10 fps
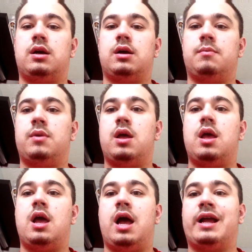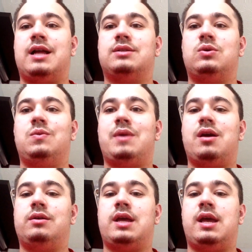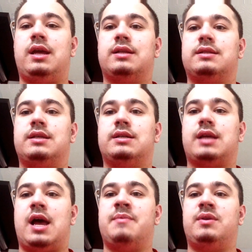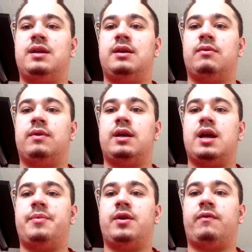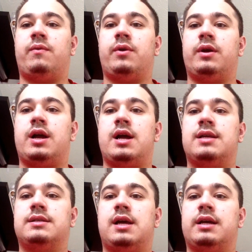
Um, I got two mail day and six IP recap here for you guys.